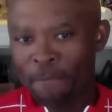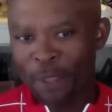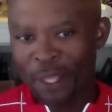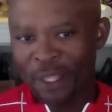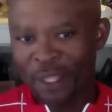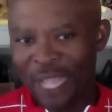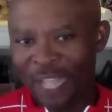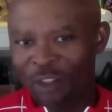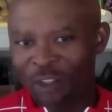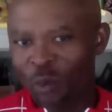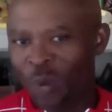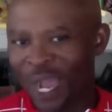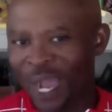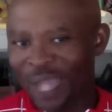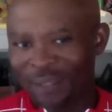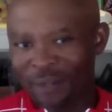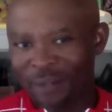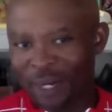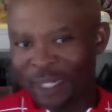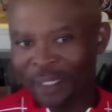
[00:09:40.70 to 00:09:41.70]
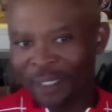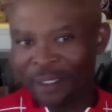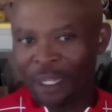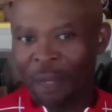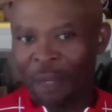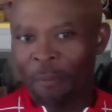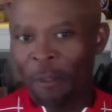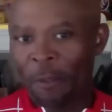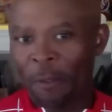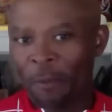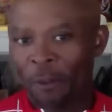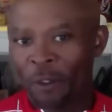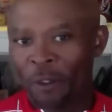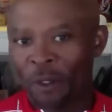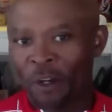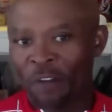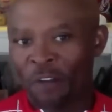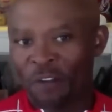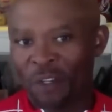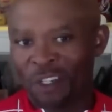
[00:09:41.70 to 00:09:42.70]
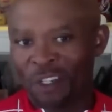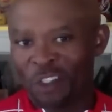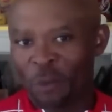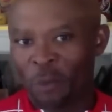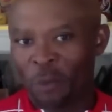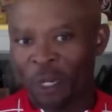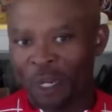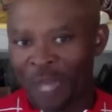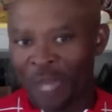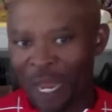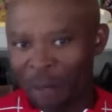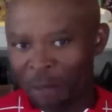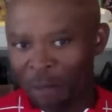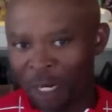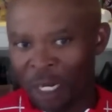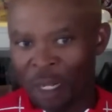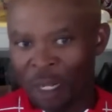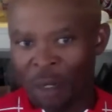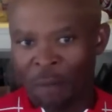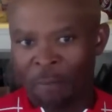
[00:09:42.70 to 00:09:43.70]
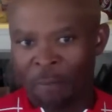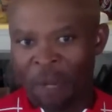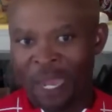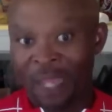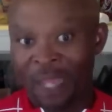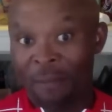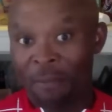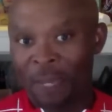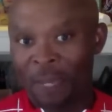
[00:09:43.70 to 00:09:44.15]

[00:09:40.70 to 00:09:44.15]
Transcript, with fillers: that's why I try to tell people, you know, if you're going to spend a lot of money on a bike,